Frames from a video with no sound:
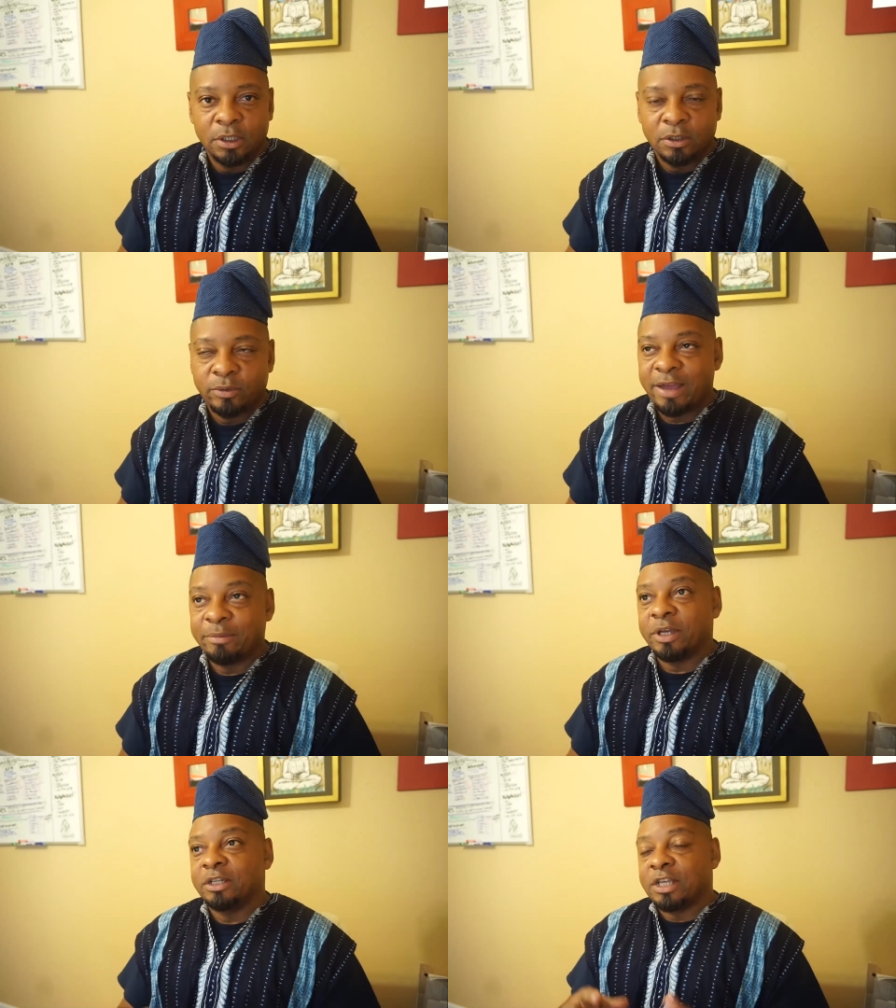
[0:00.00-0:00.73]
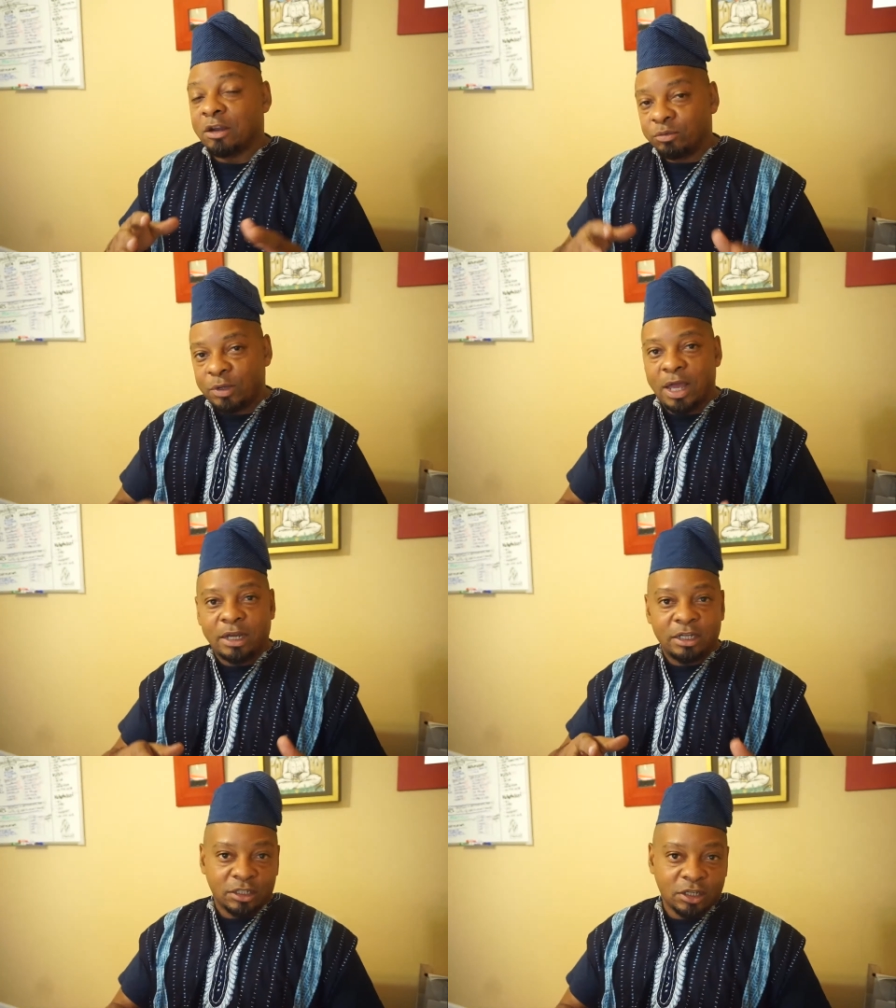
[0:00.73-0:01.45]
right? Because I, I
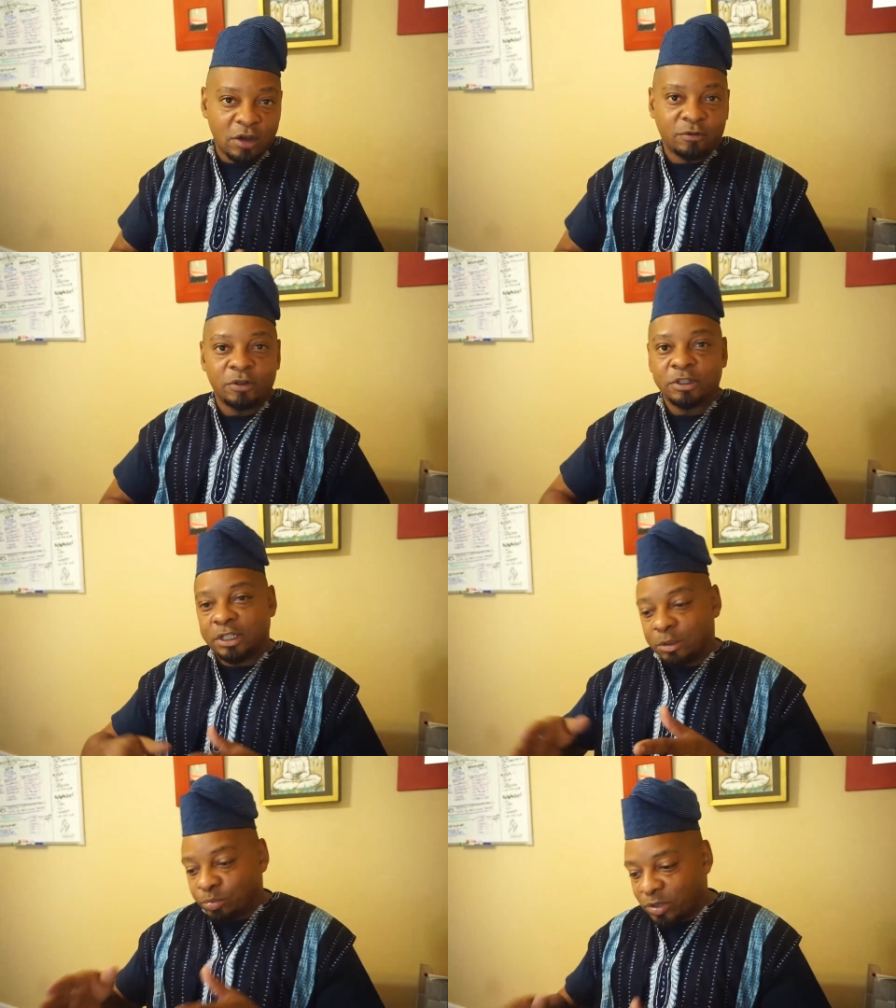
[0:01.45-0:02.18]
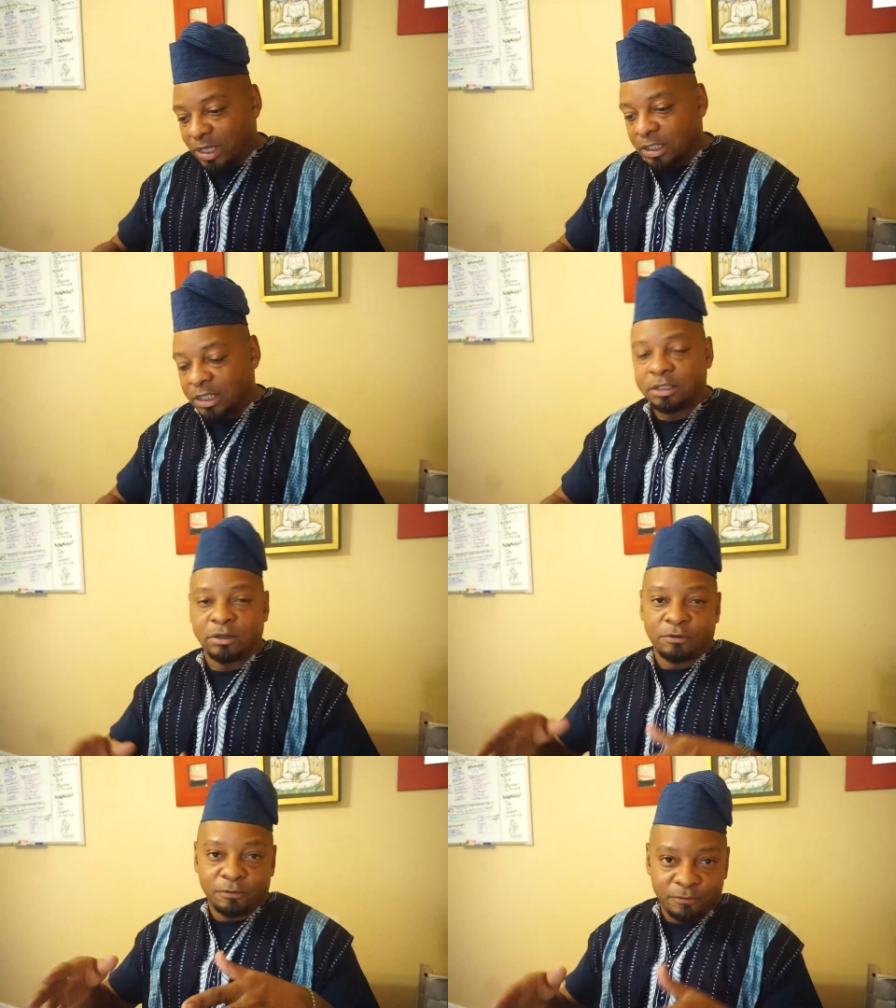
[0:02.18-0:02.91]
discovered in the process
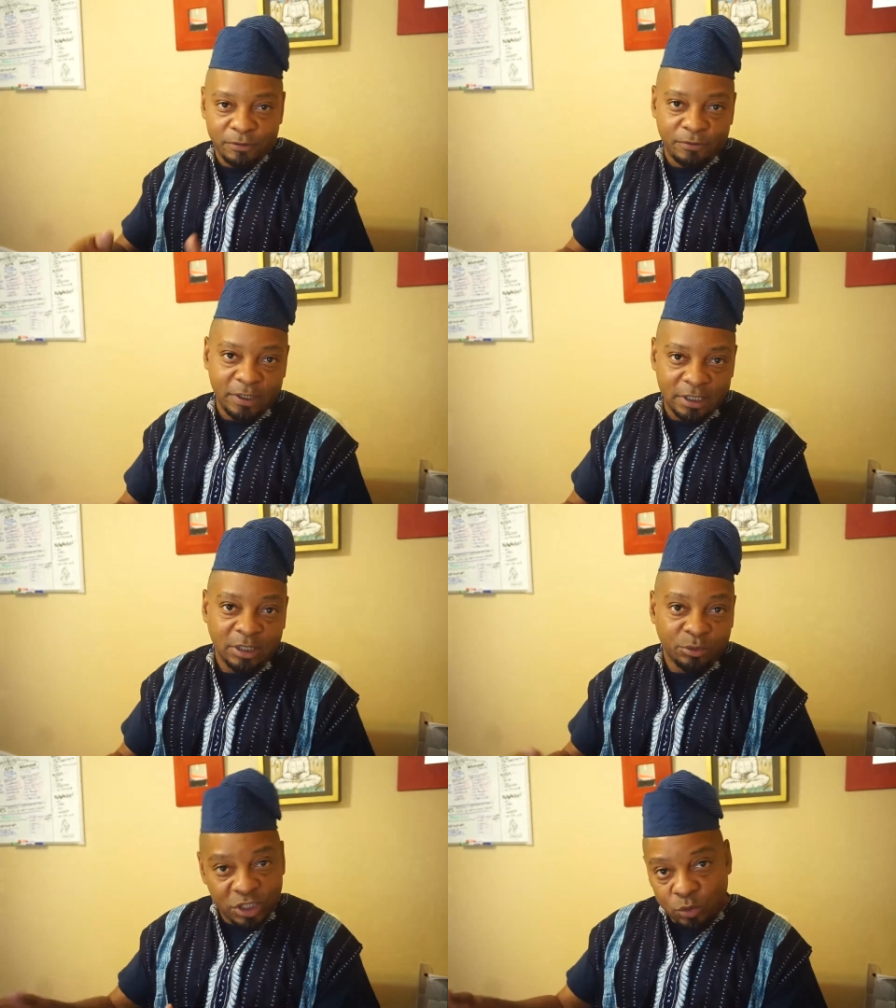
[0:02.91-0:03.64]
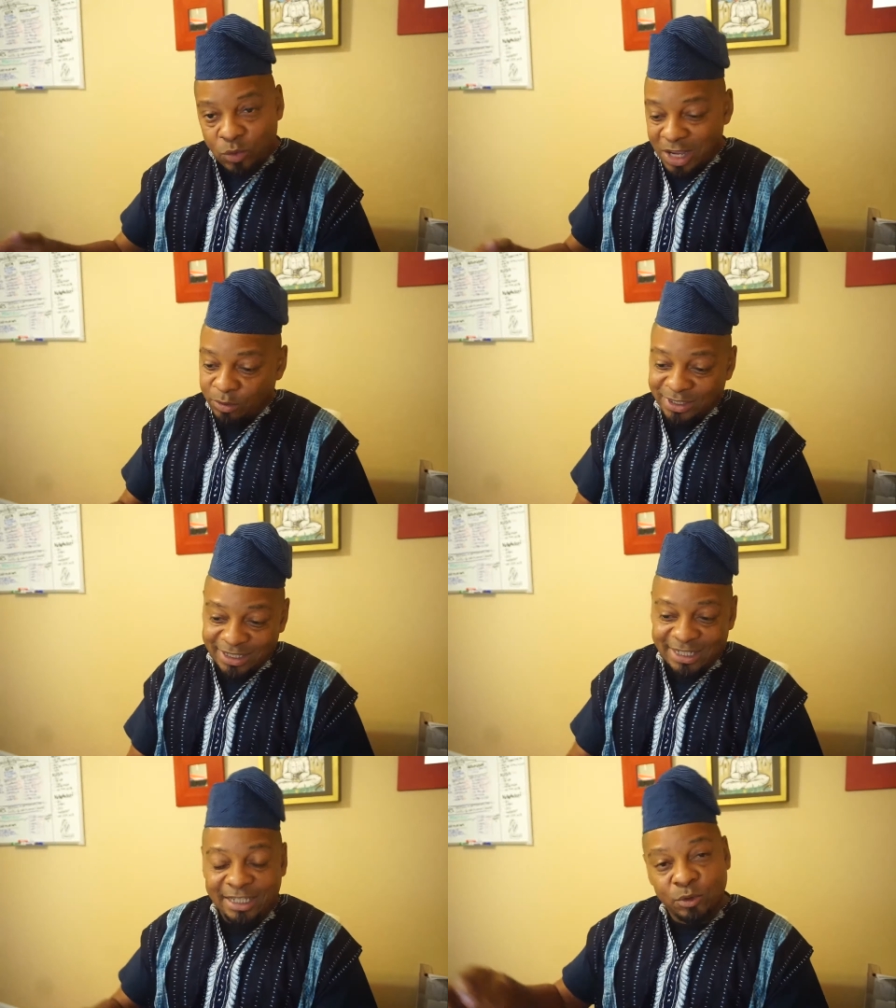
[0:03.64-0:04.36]
of fix the reason why it was
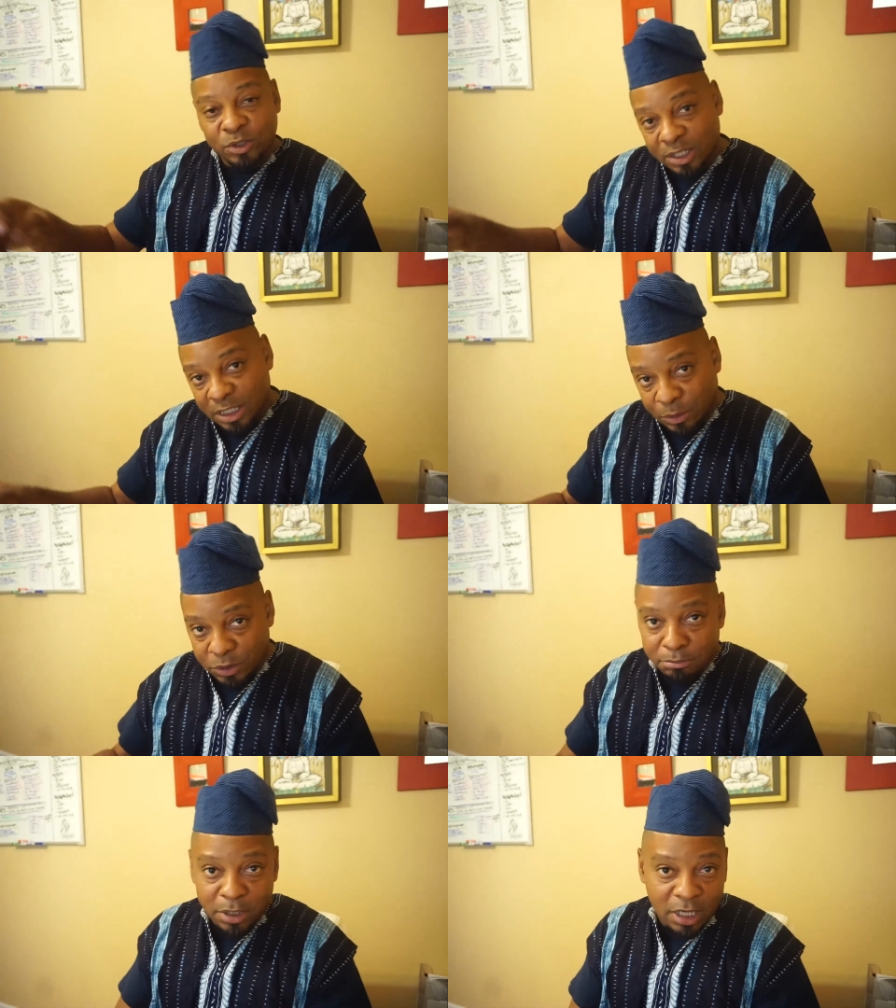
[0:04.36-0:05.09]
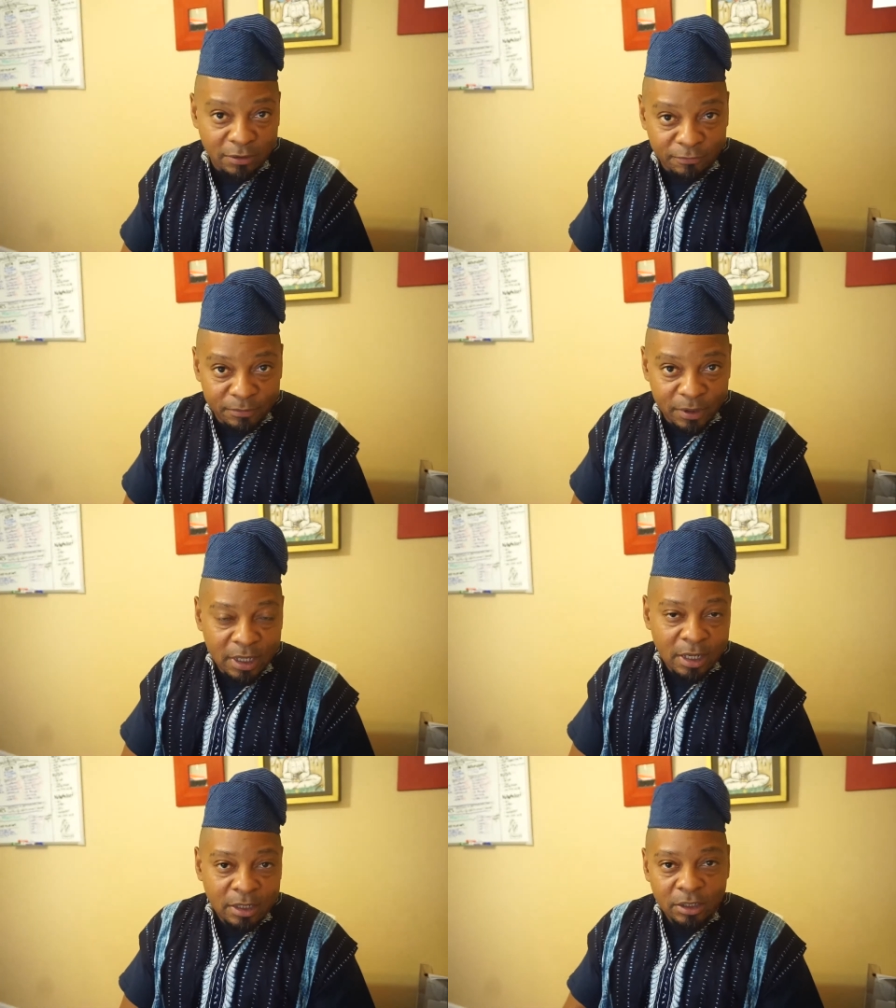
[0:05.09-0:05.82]
leaking was because there was mud,
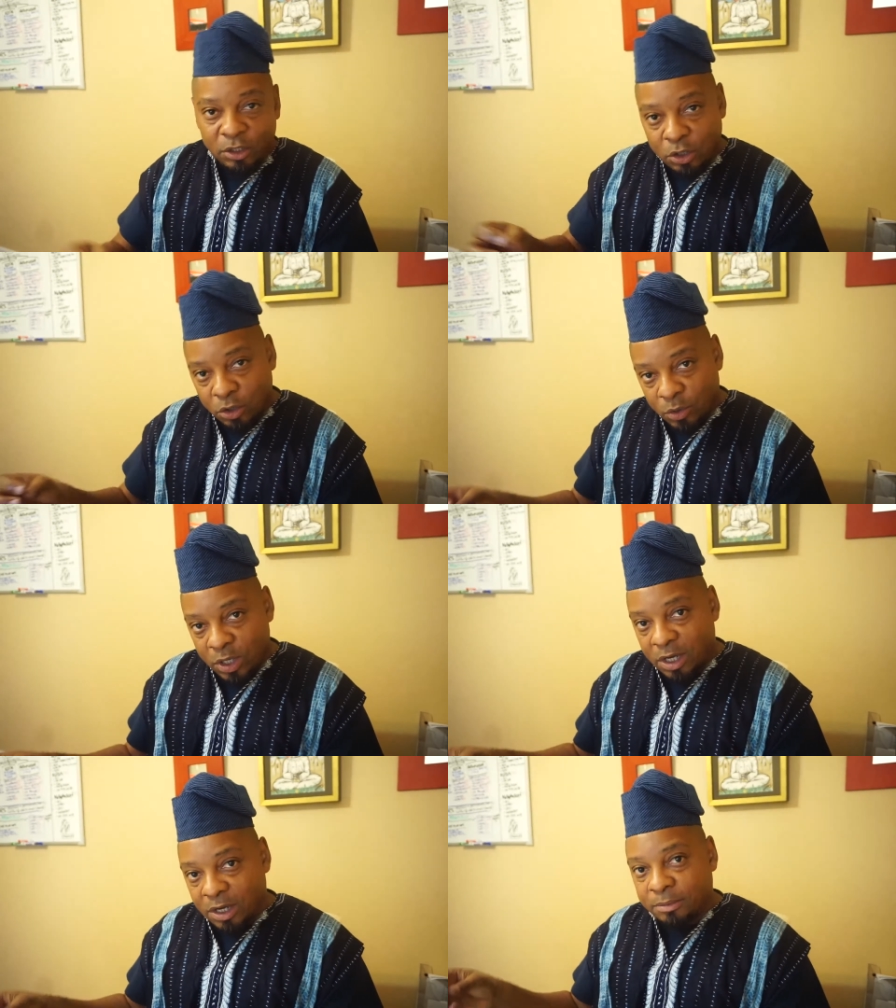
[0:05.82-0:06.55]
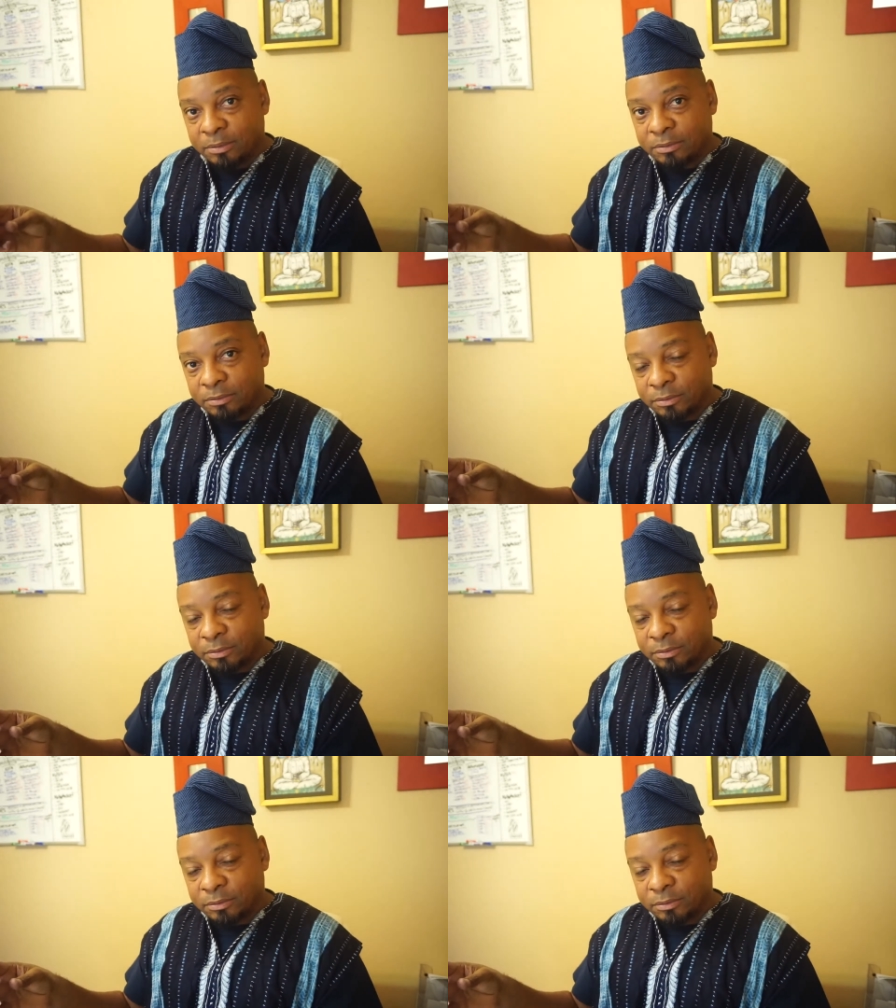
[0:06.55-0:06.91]
you know, um,